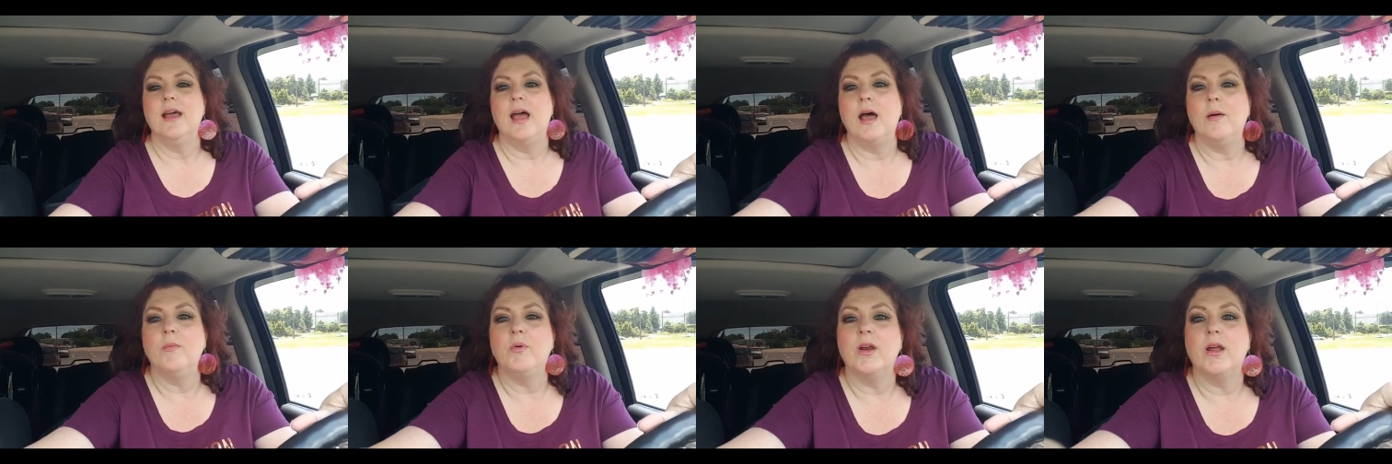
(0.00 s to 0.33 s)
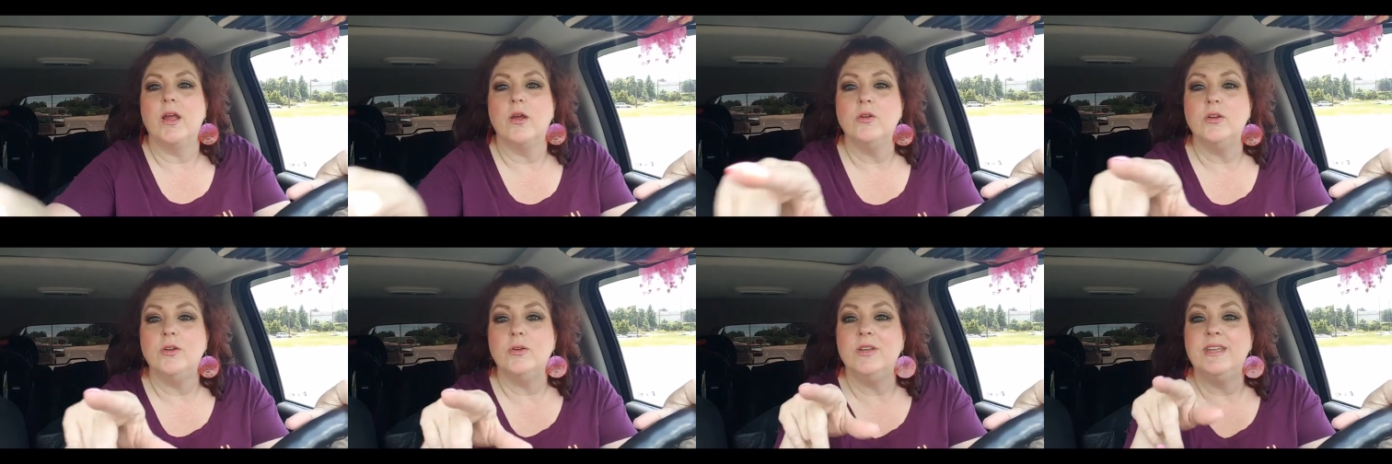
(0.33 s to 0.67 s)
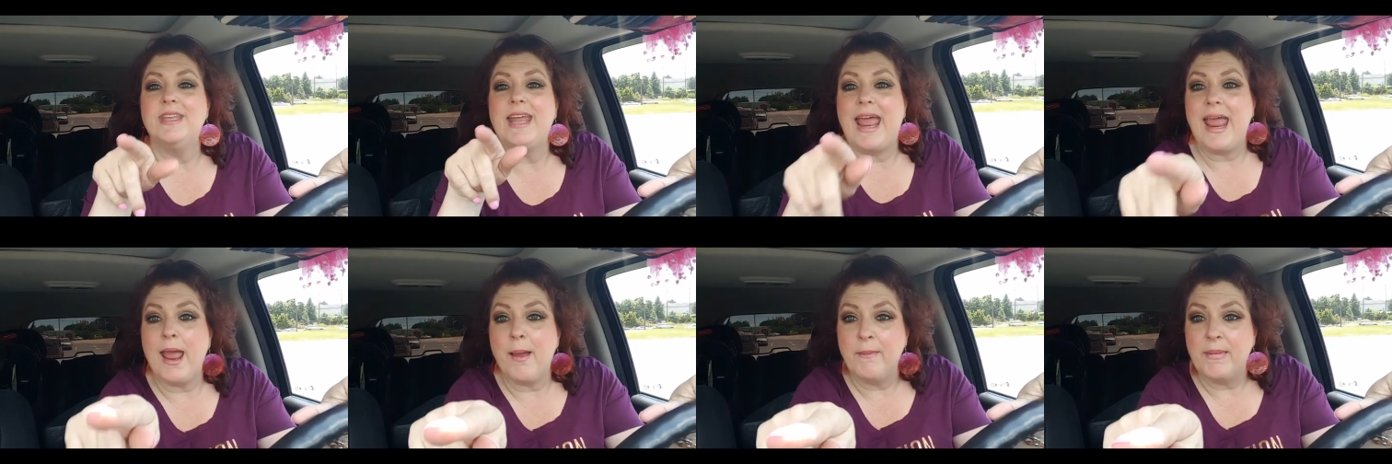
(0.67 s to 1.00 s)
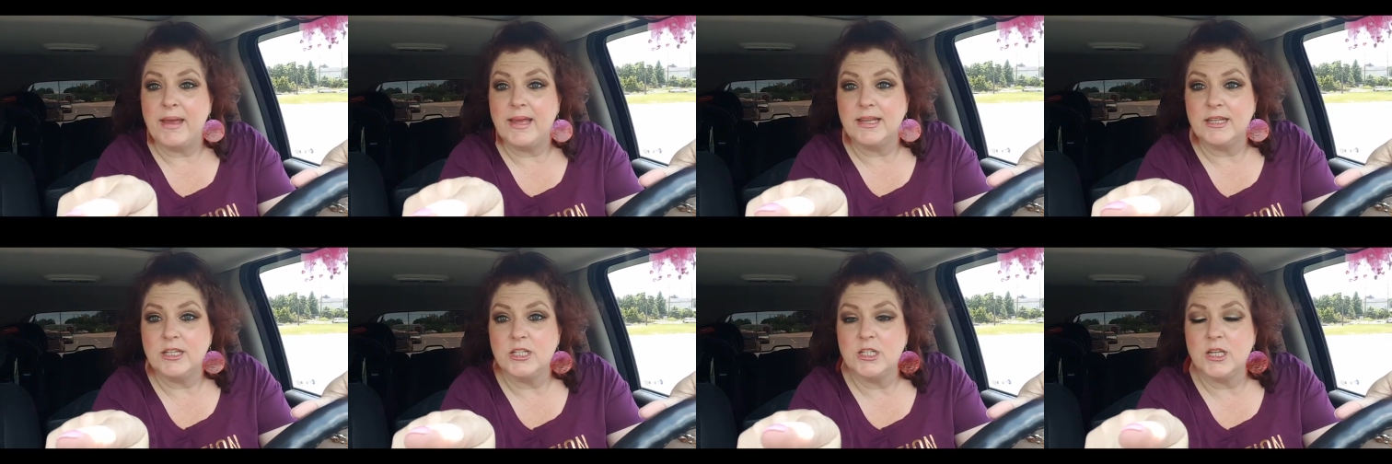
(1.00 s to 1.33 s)
I'm going to go do
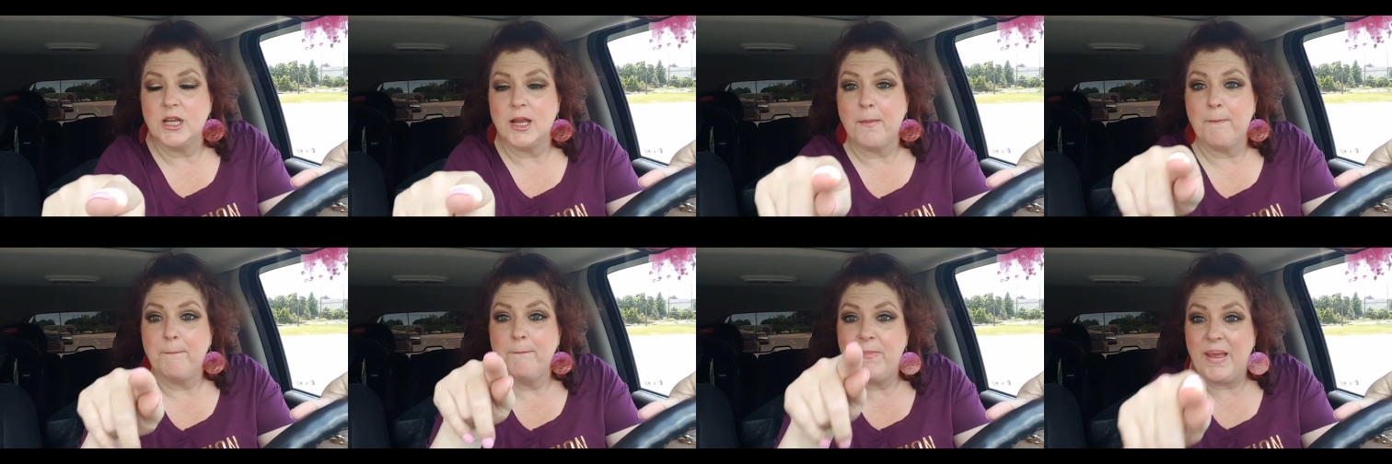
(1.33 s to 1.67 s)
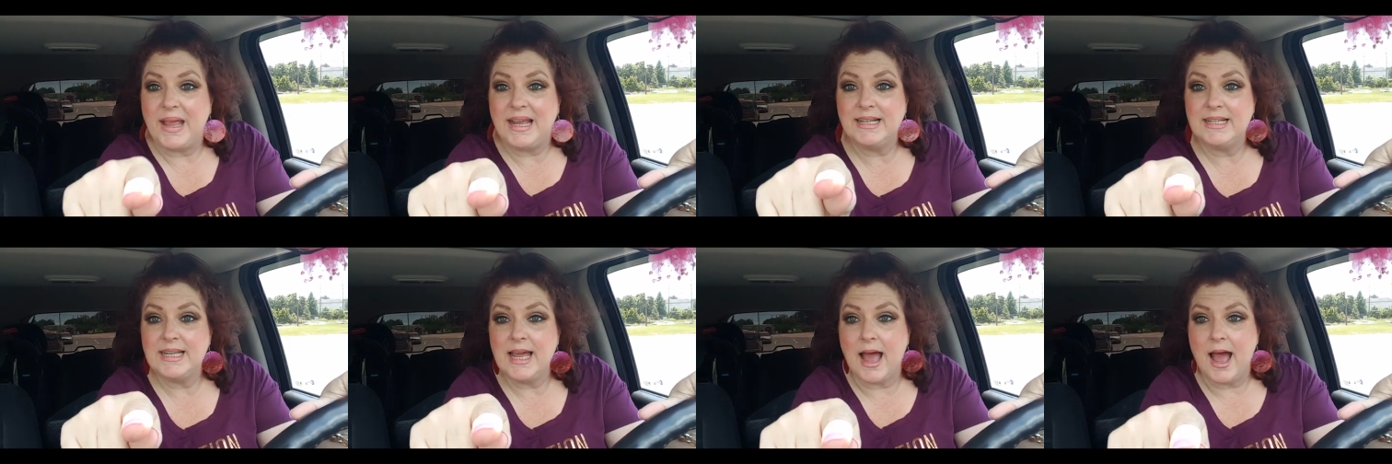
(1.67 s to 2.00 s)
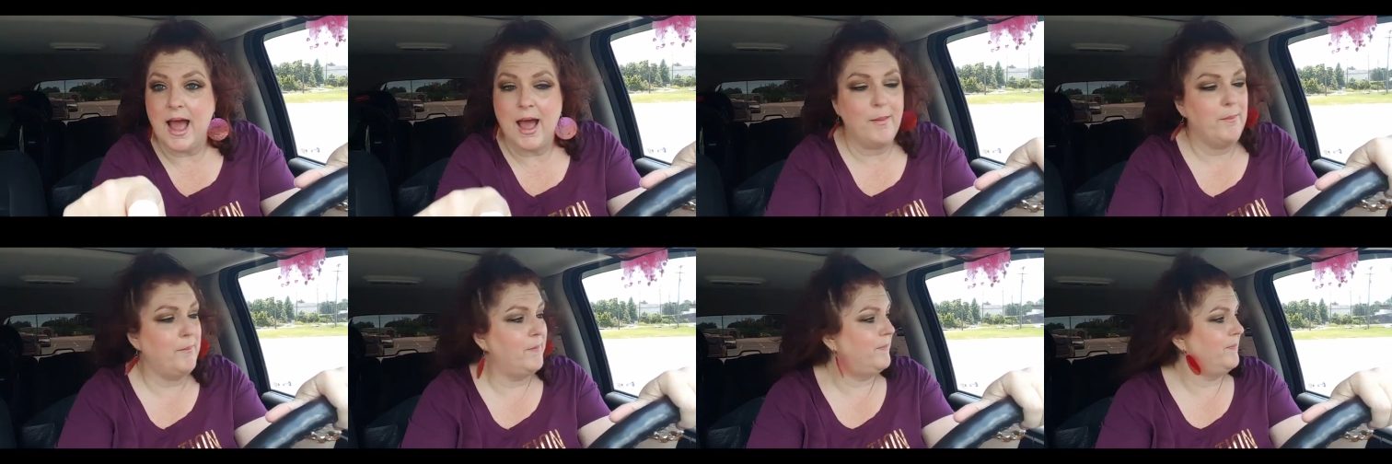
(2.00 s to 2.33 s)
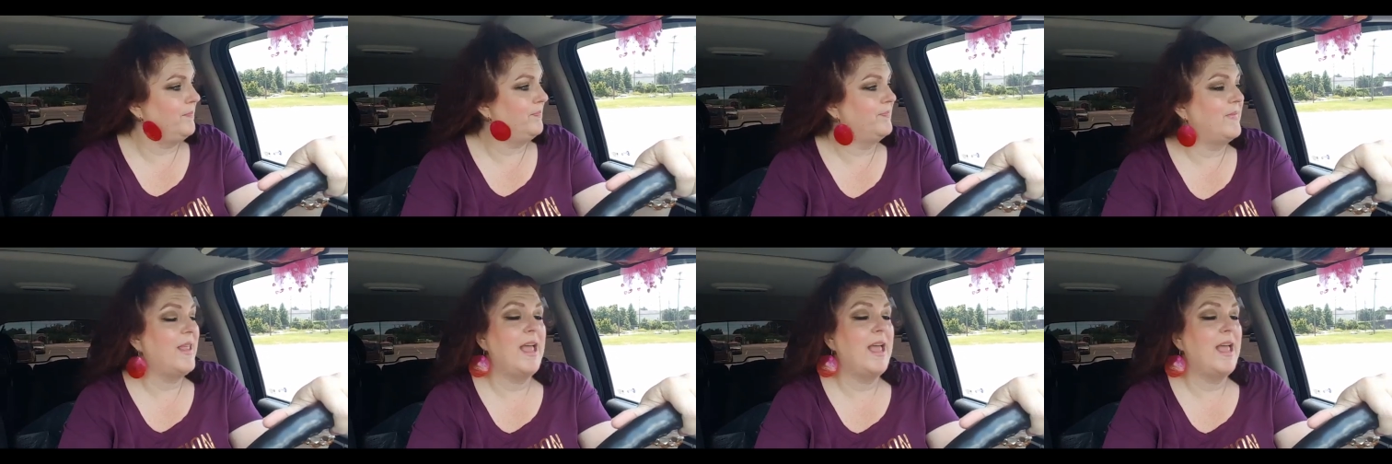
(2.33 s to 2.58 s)
damage big time.